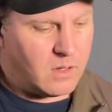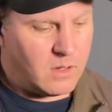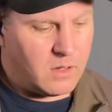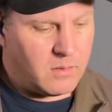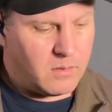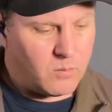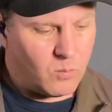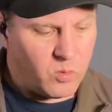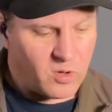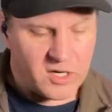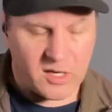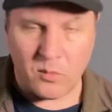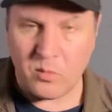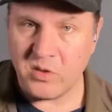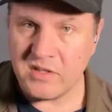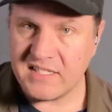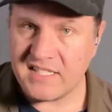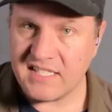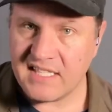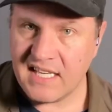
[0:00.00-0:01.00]
What I
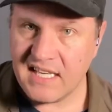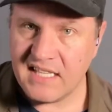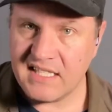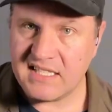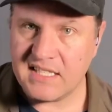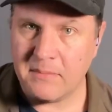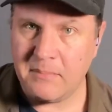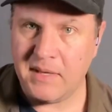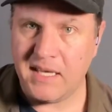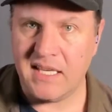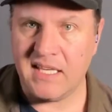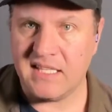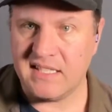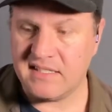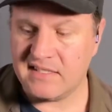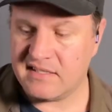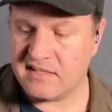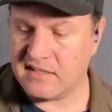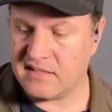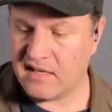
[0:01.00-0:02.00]
would say, to me,
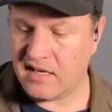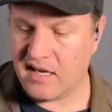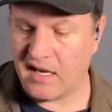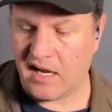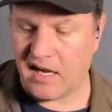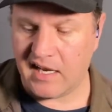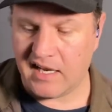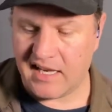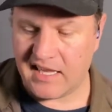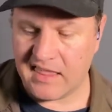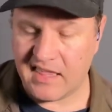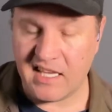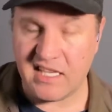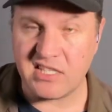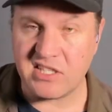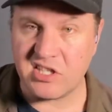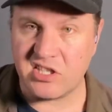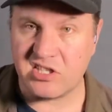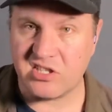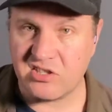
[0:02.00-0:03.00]
is I think
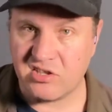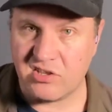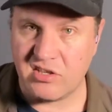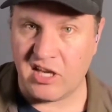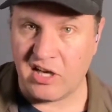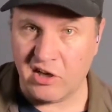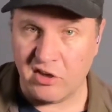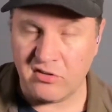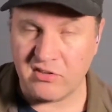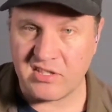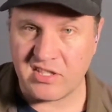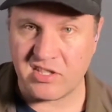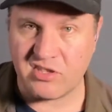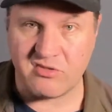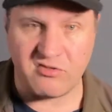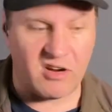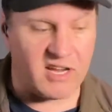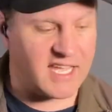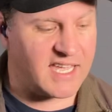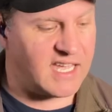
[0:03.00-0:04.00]
it looks
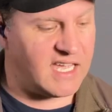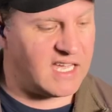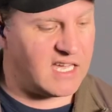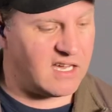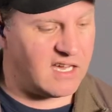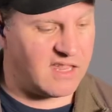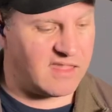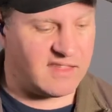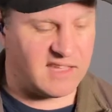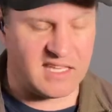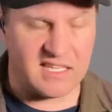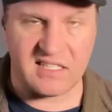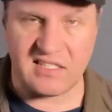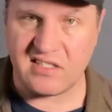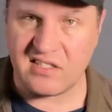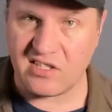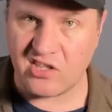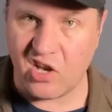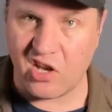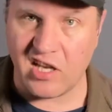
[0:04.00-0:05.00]
striking. I think it's
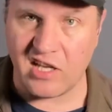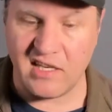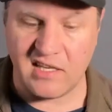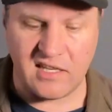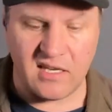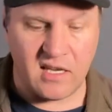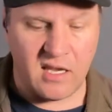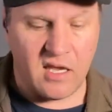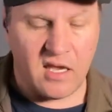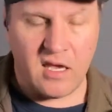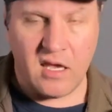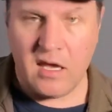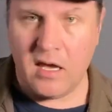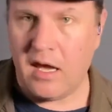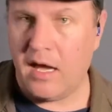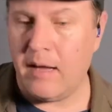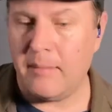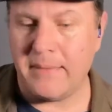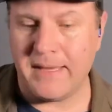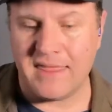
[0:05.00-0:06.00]
solid.
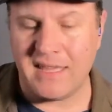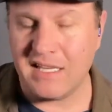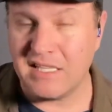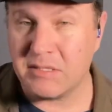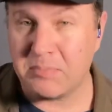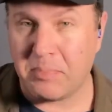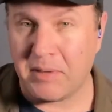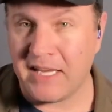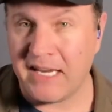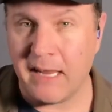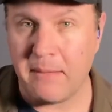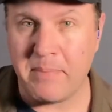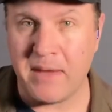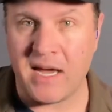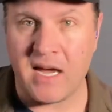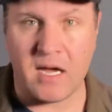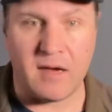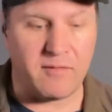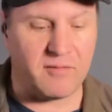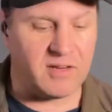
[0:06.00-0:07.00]
I think it's plenty
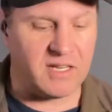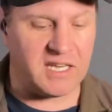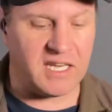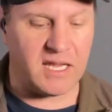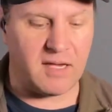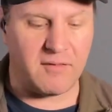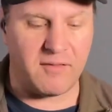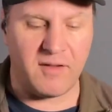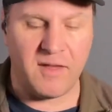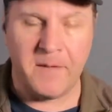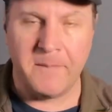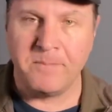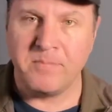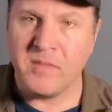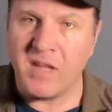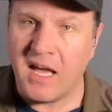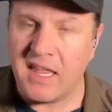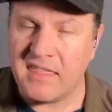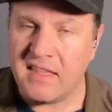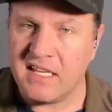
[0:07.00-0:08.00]
powerful enough.
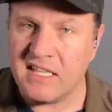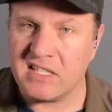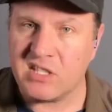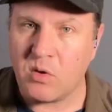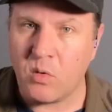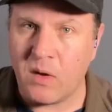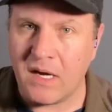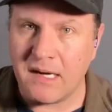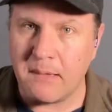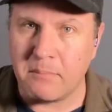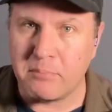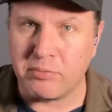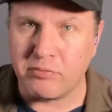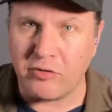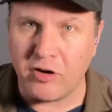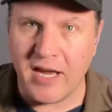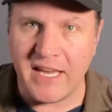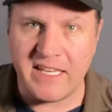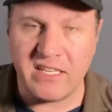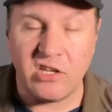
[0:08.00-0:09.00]
I think it's quite a
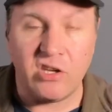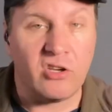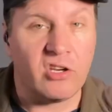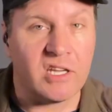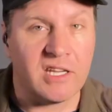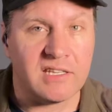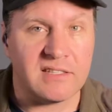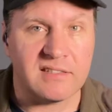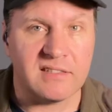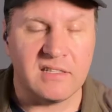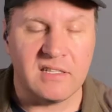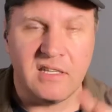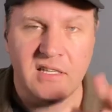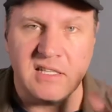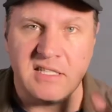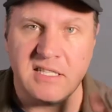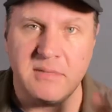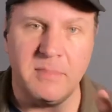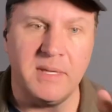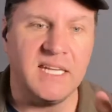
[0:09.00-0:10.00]
bright unit.
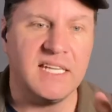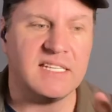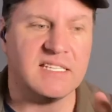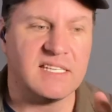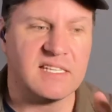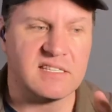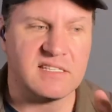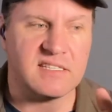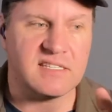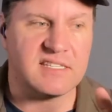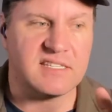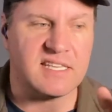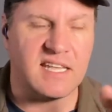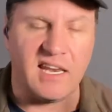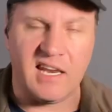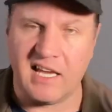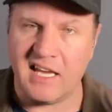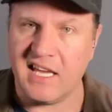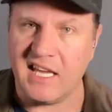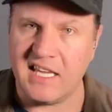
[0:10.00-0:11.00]
To me, it doesn't sound
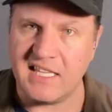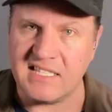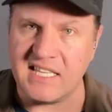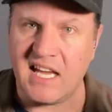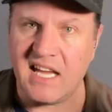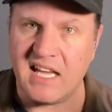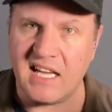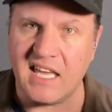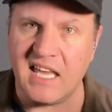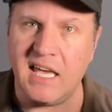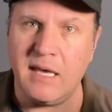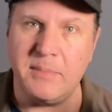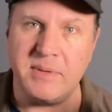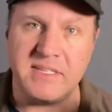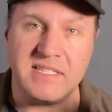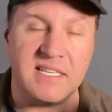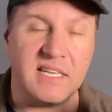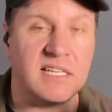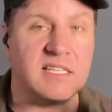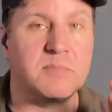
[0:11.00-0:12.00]
like a guitar cab. It
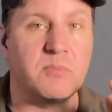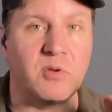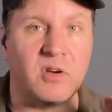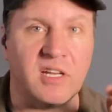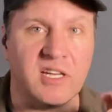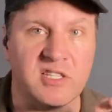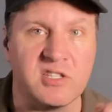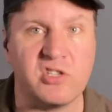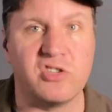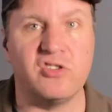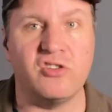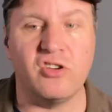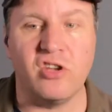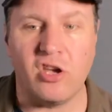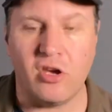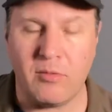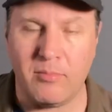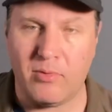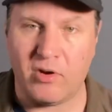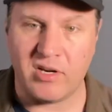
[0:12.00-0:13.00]
sounds more like
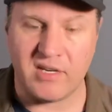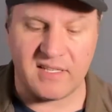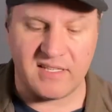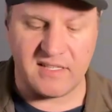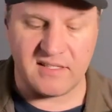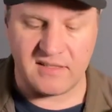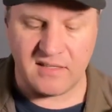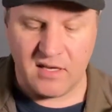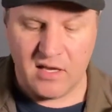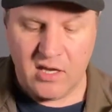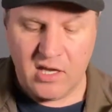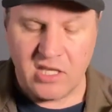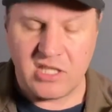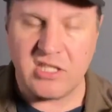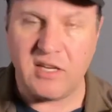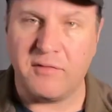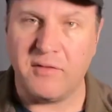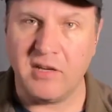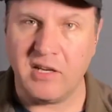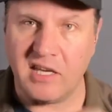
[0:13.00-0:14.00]
studio monitors. So
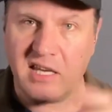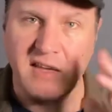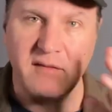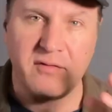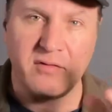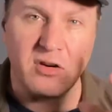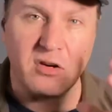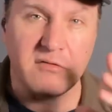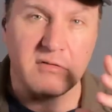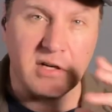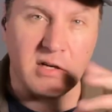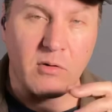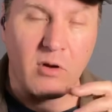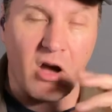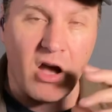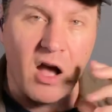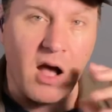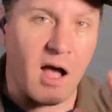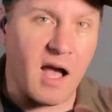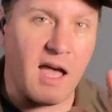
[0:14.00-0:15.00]
if you're looking for a real
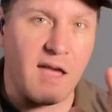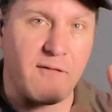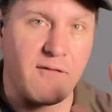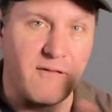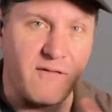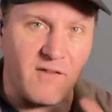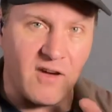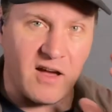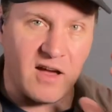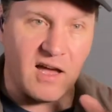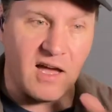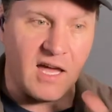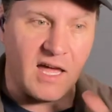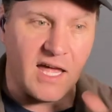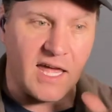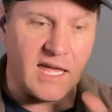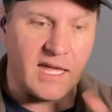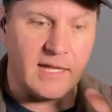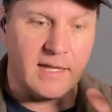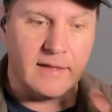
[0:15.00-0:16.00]

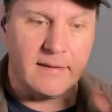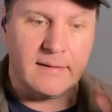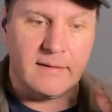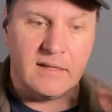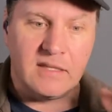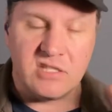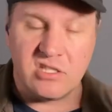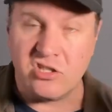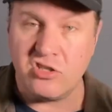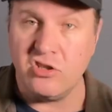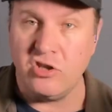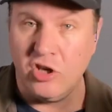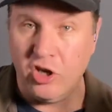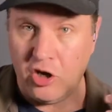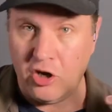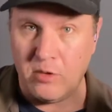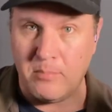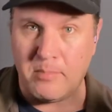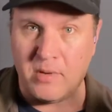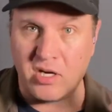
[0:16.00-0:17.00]
hi-fi
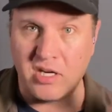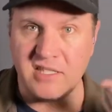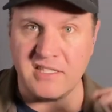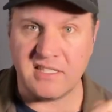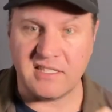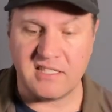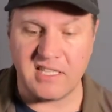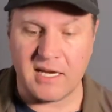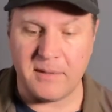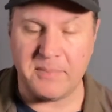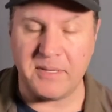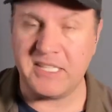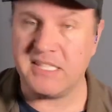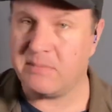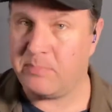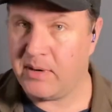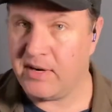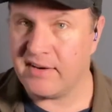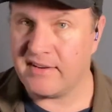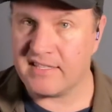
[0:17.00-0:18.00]
studio monitor type
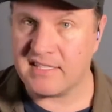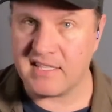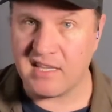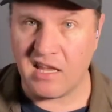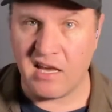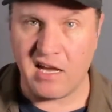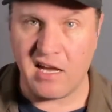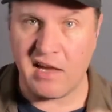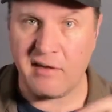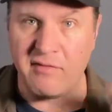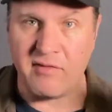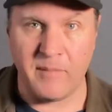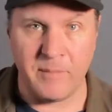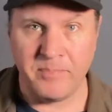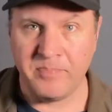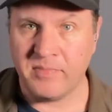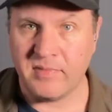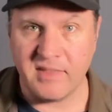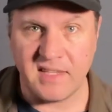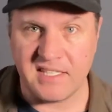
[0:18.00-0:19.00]
experience live,
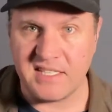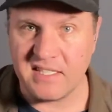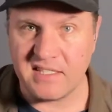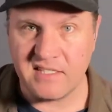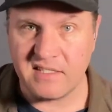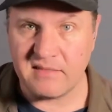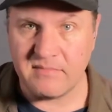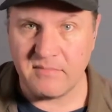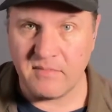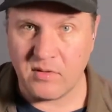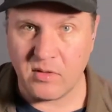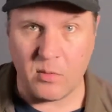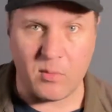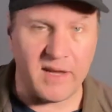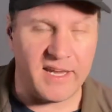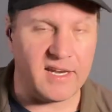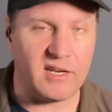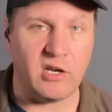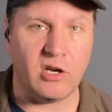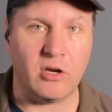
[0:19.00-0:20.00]
this is the way
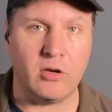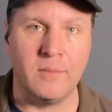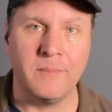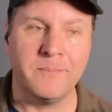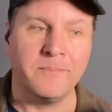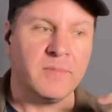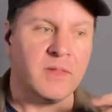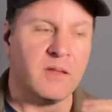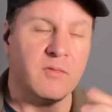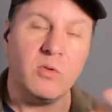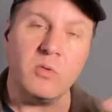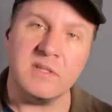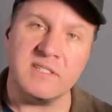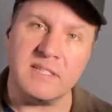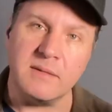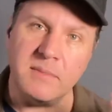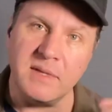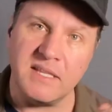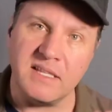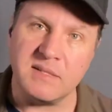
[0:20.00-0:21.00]
to go. If you want
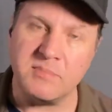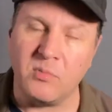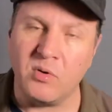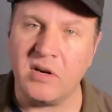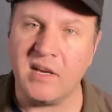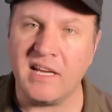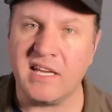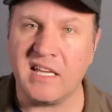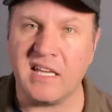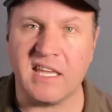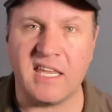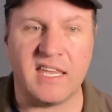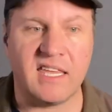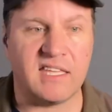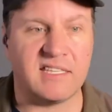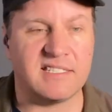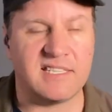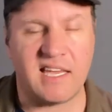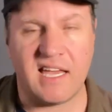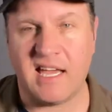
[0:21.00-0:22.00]
something that's more like a
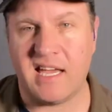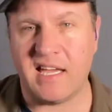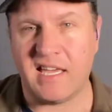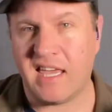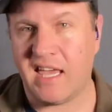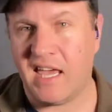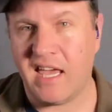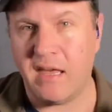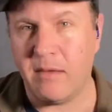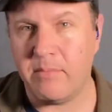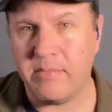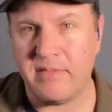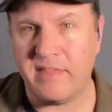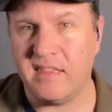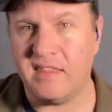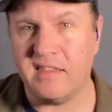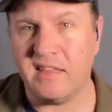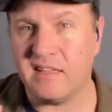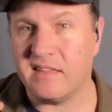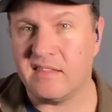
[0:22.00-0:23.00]
guitar cab,
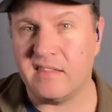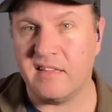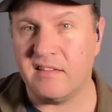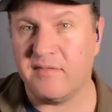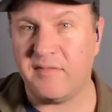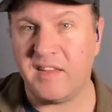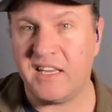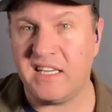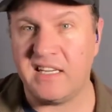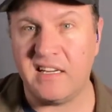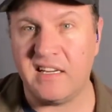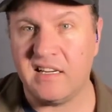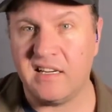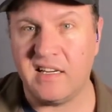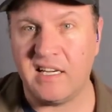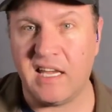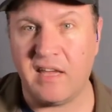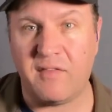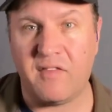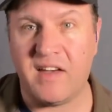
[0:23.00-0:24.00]
then the Fender
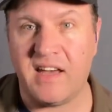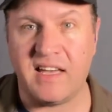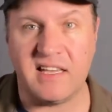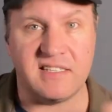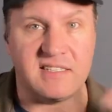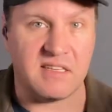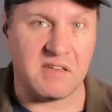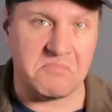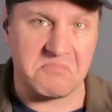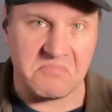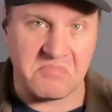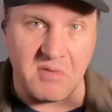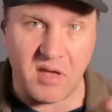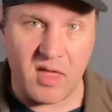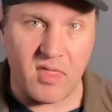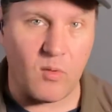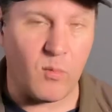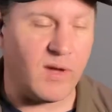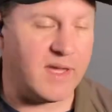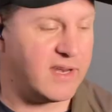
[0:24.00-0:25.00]
FRs are
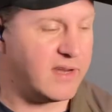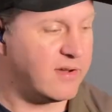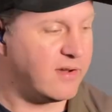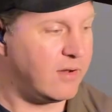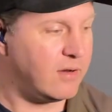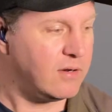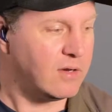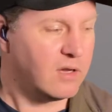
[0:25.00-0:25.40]
the way to go.